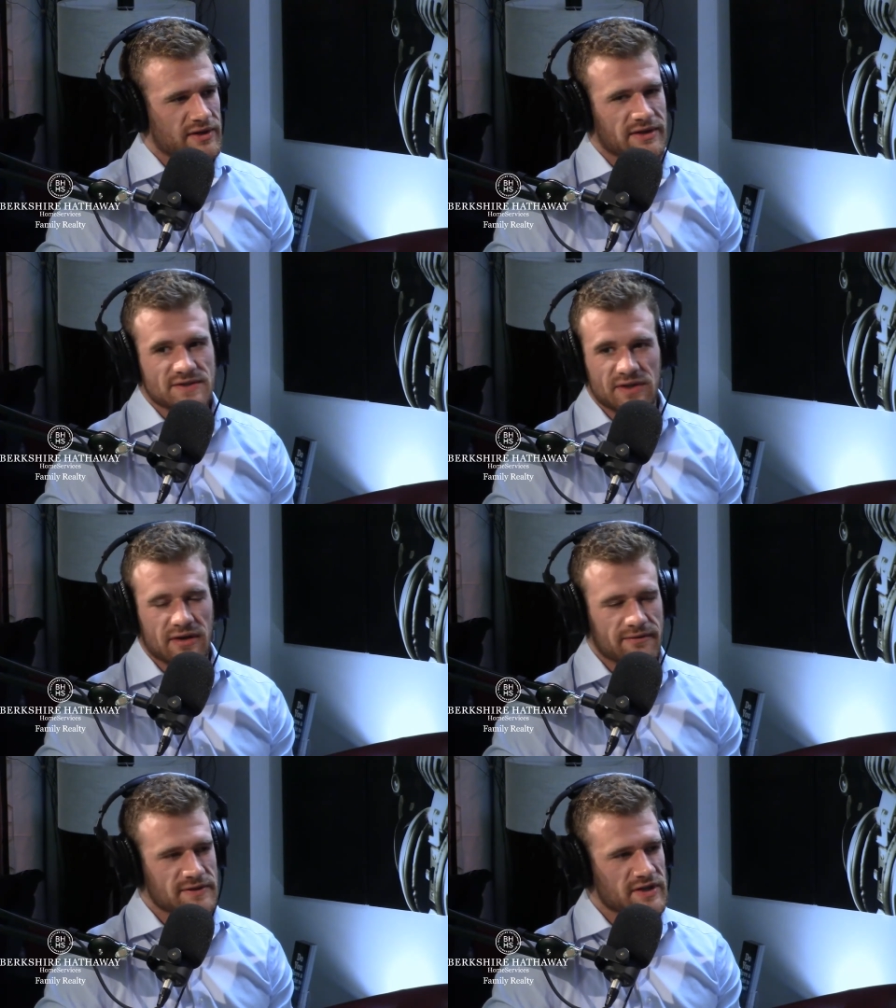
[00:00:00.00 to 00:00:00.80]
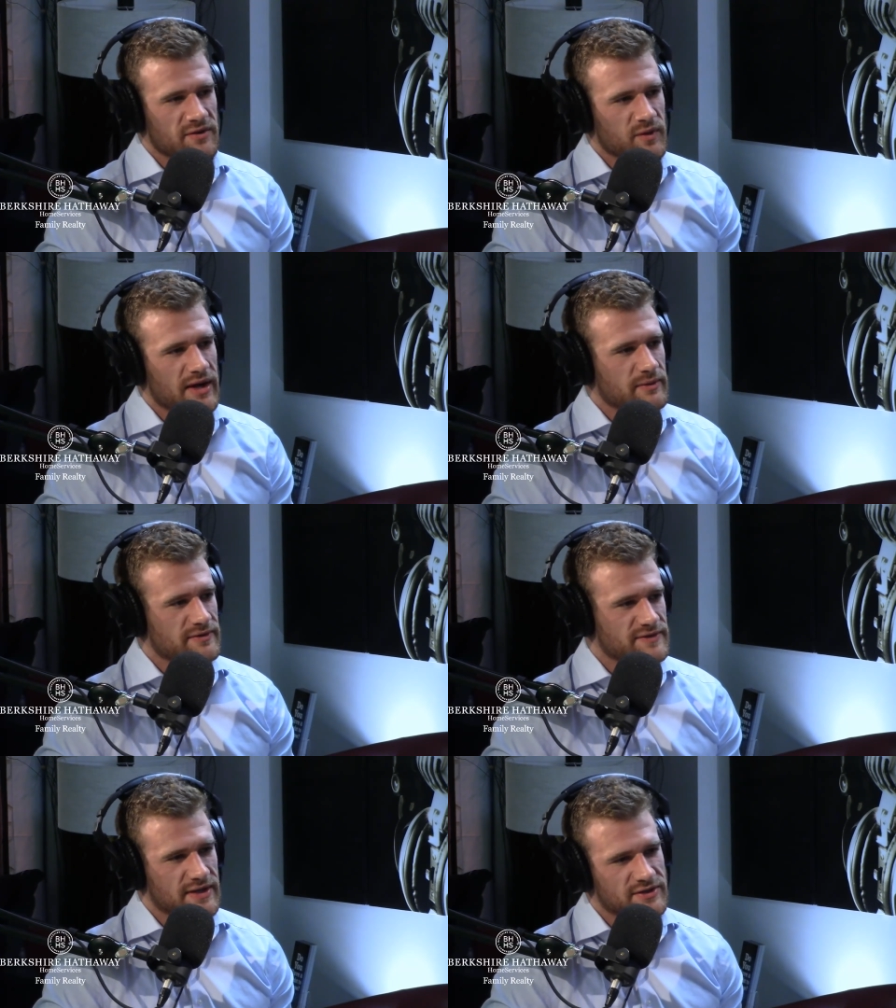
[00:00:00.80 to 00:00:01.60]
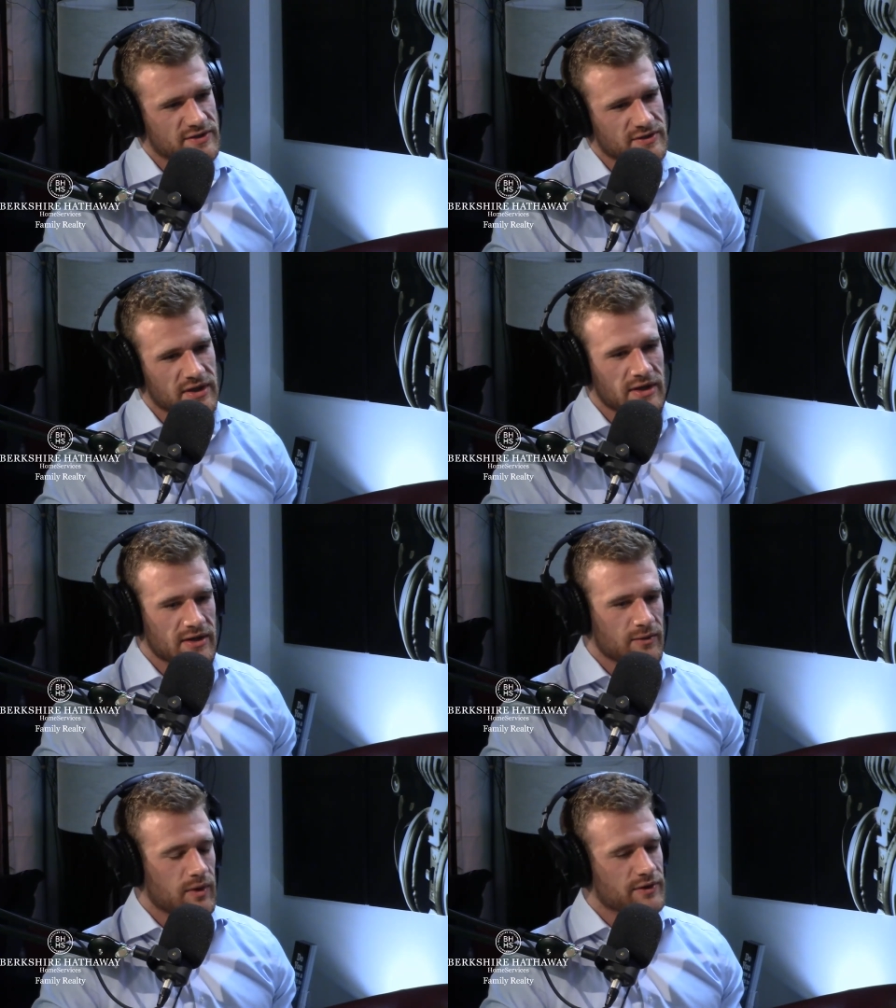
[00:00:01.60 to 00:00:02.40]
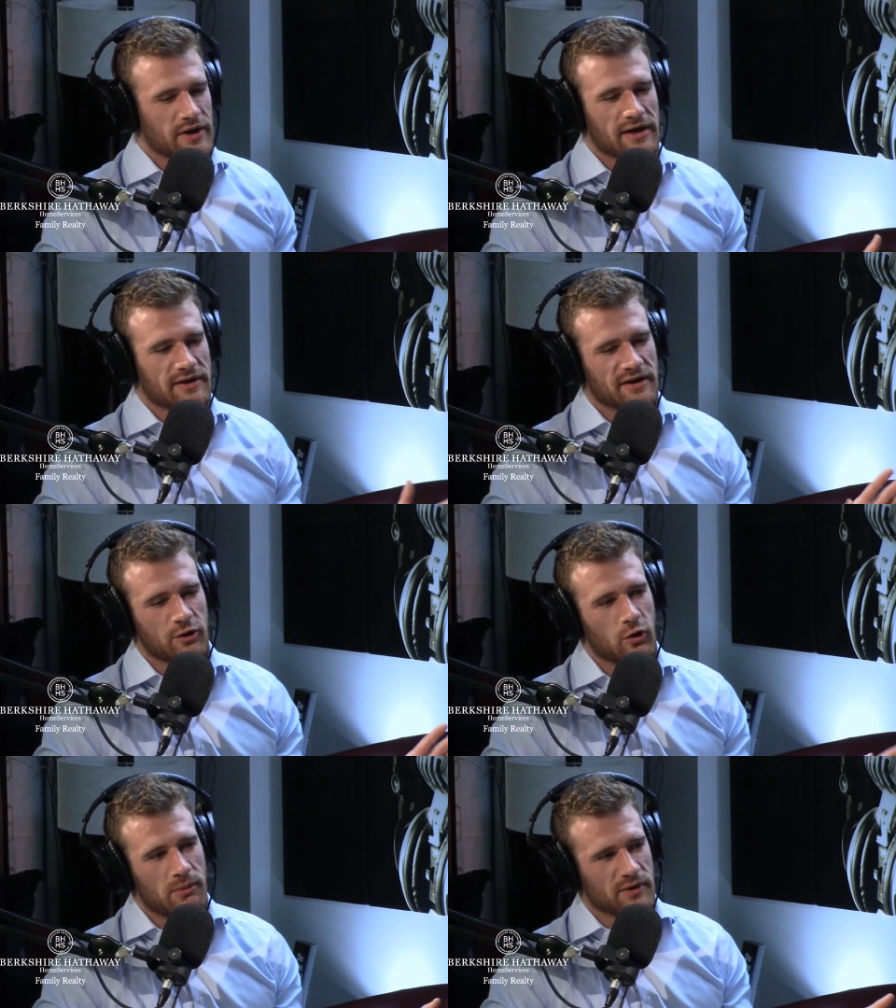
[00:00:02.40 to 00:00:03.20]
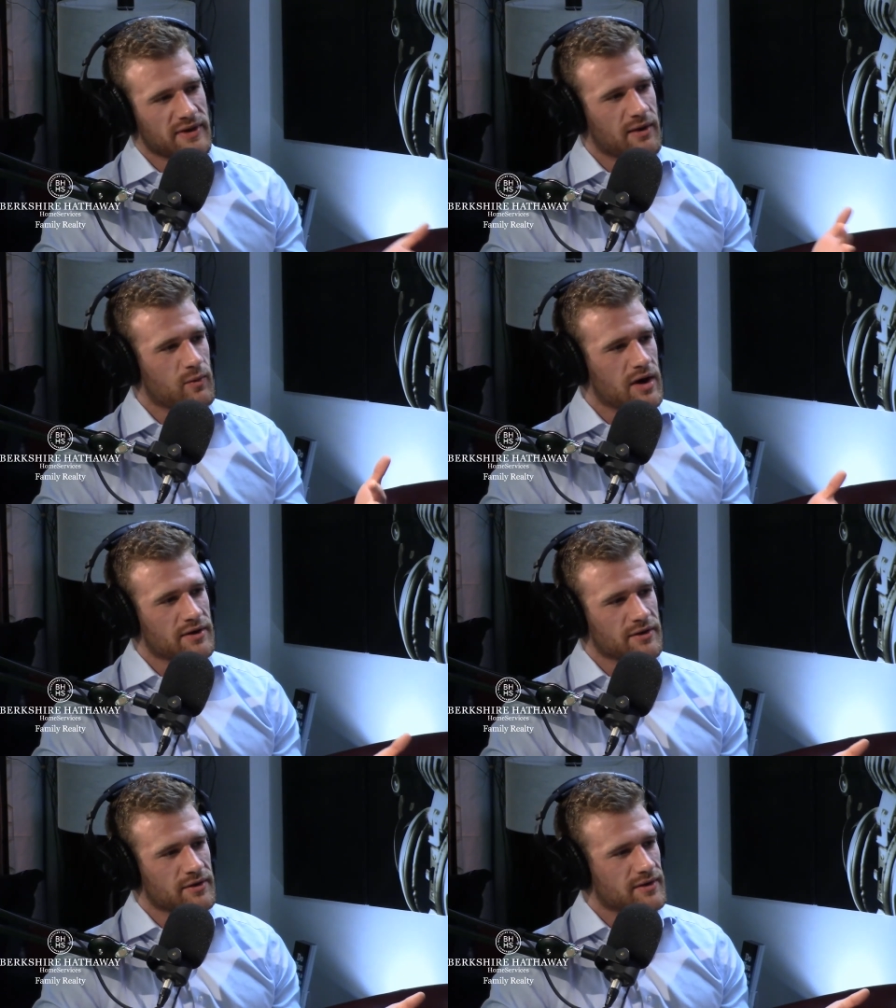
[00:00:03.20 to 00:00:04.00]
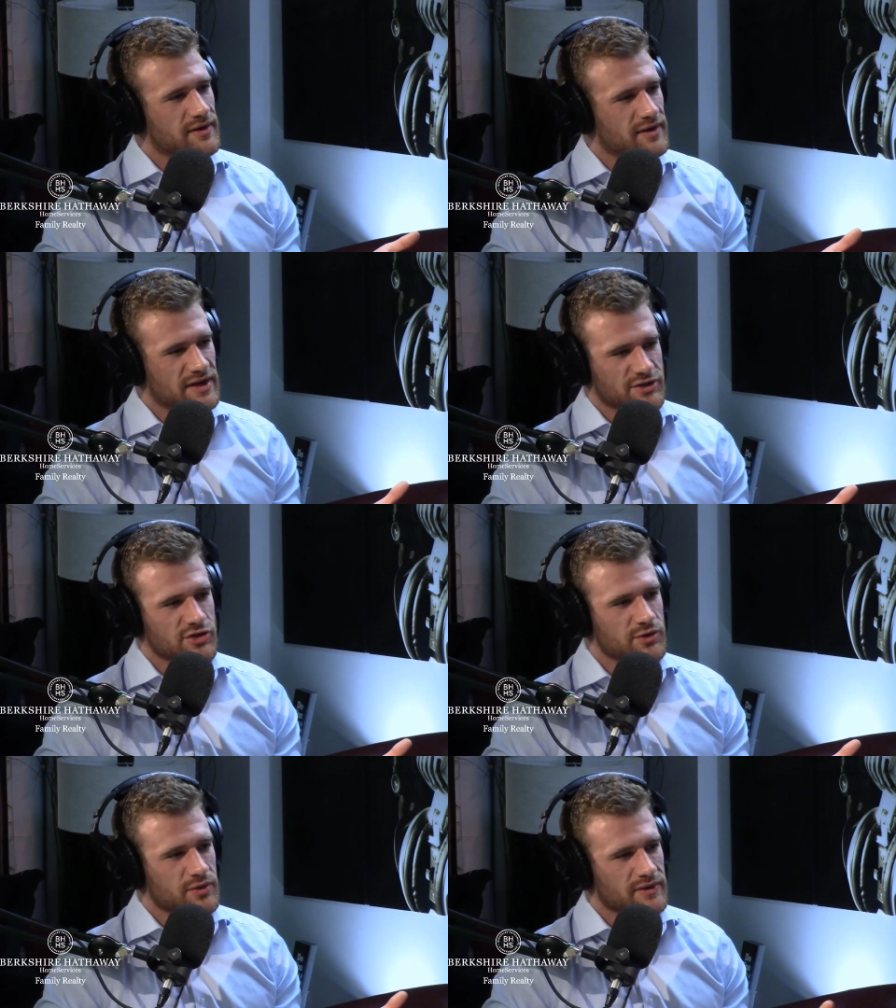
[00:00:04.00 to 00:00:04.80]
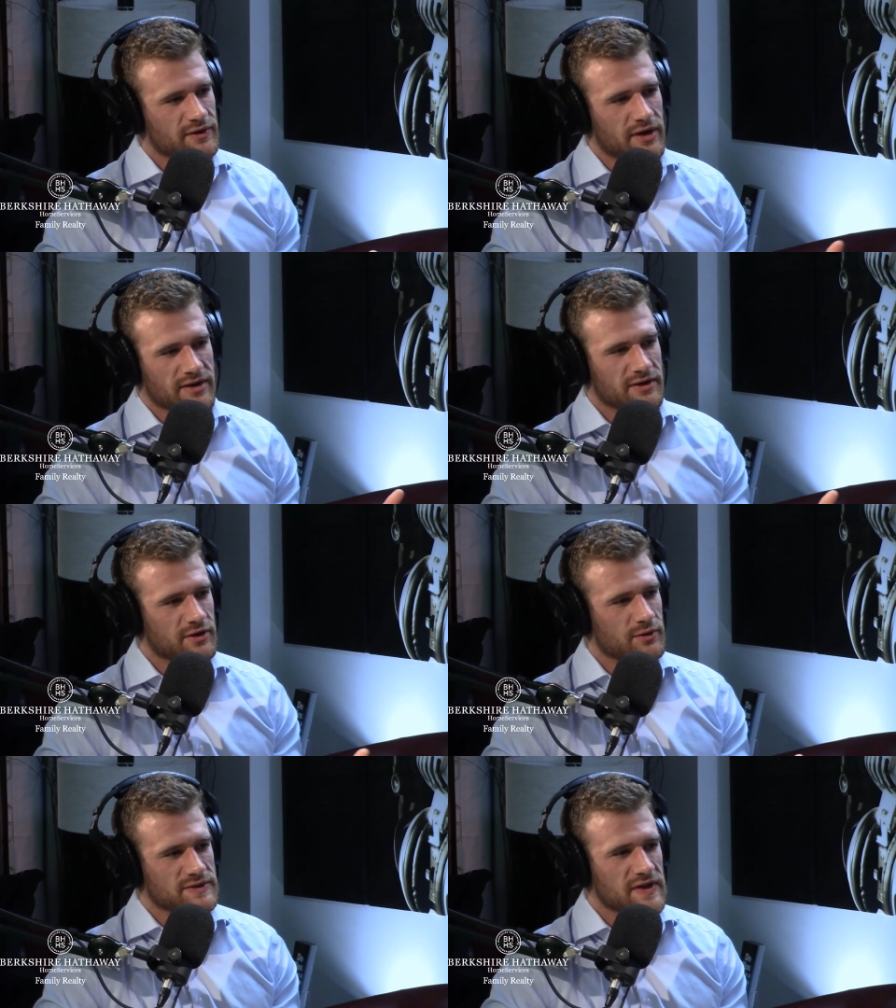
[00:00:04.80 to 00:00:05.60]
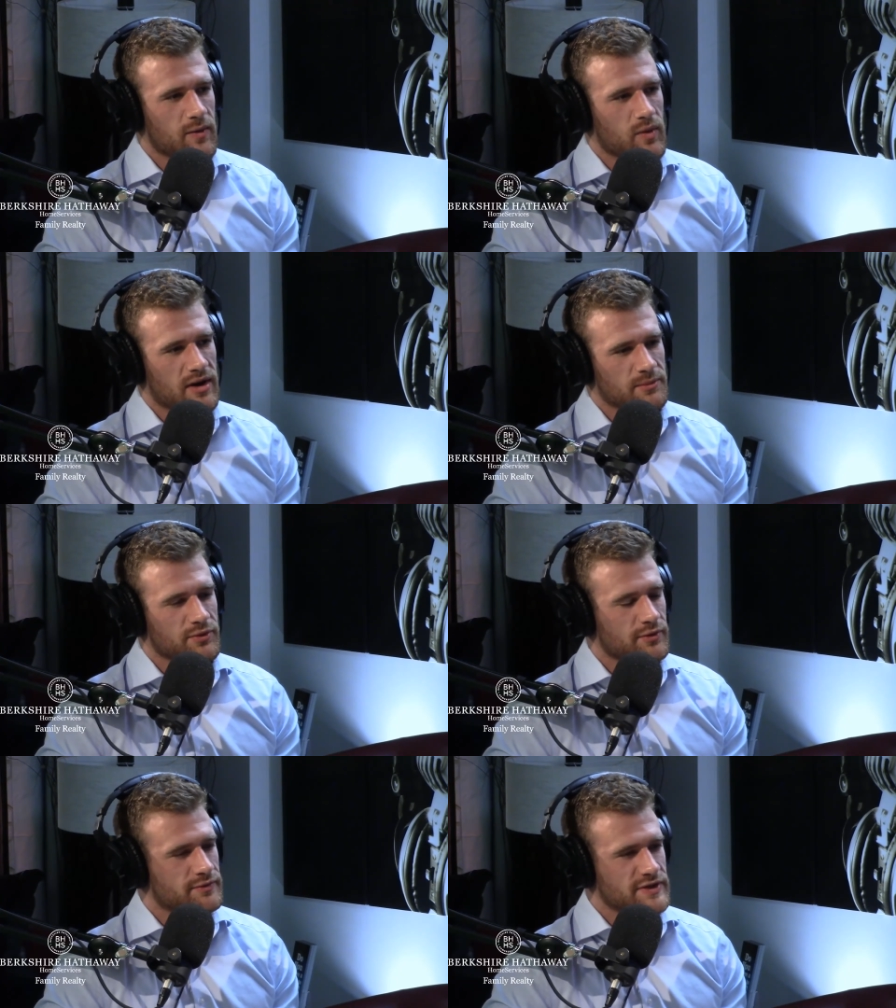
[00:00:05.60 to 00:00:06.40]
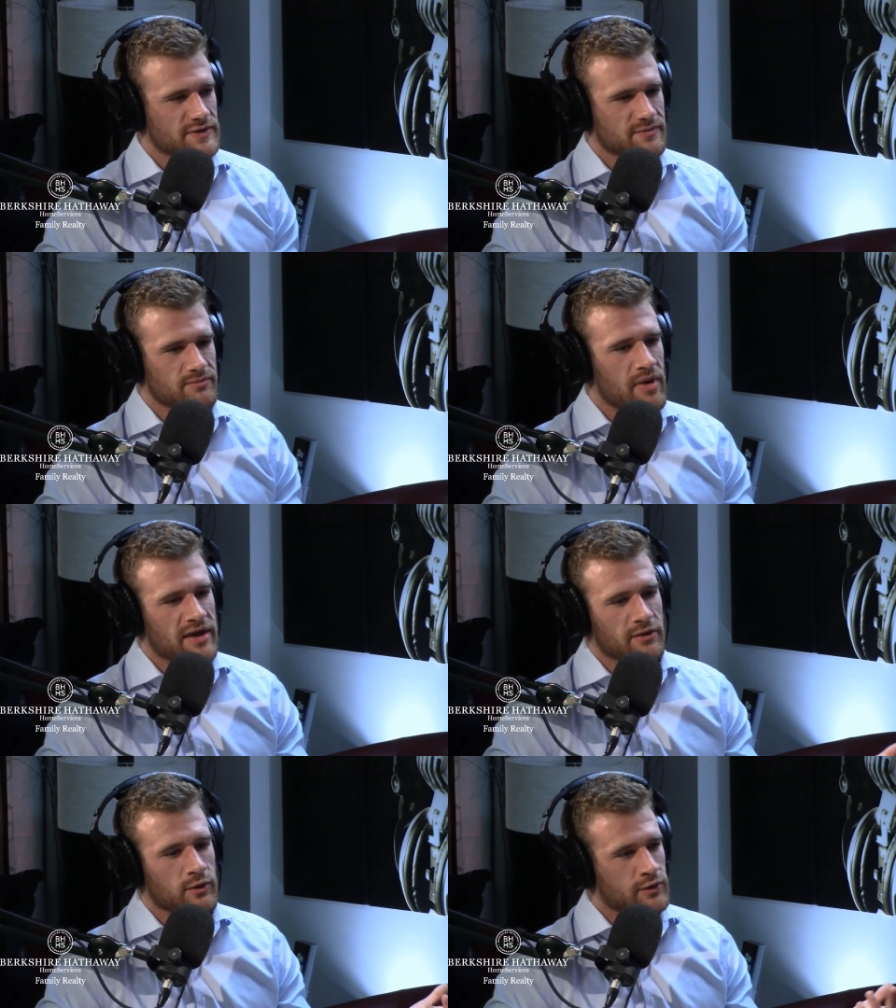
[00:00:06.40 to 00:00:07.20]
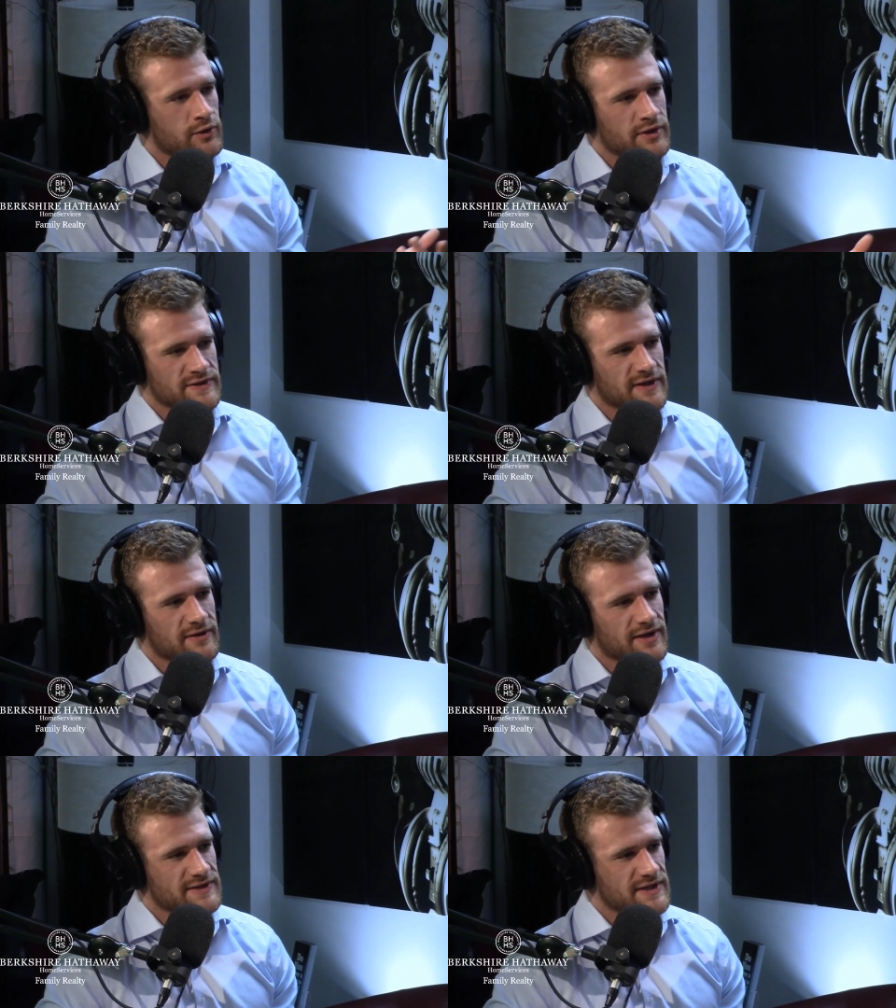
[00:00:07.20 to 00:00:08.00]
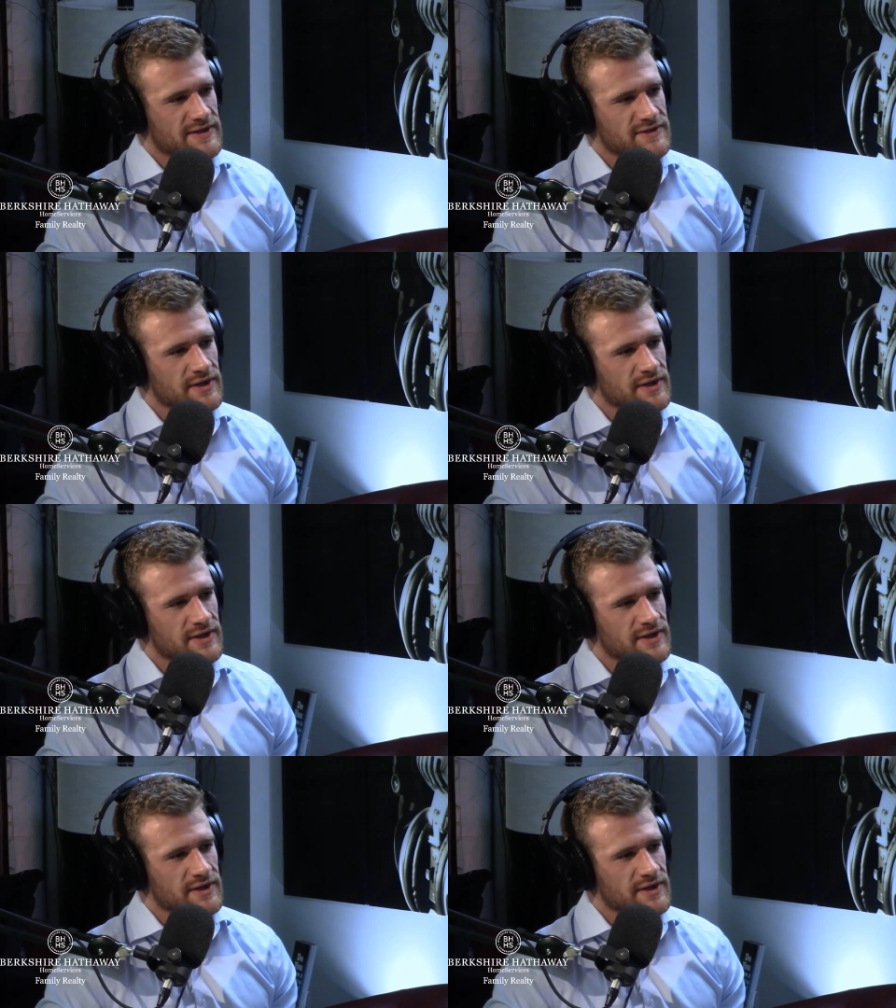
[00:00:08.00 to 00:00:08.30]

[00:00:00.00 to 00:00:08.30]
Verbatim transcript: doesn't care if it's done right, would have said just, well, they're not going to know about that water issue. They're not going to know it's not waterproof. Just make it look good and sell it as is.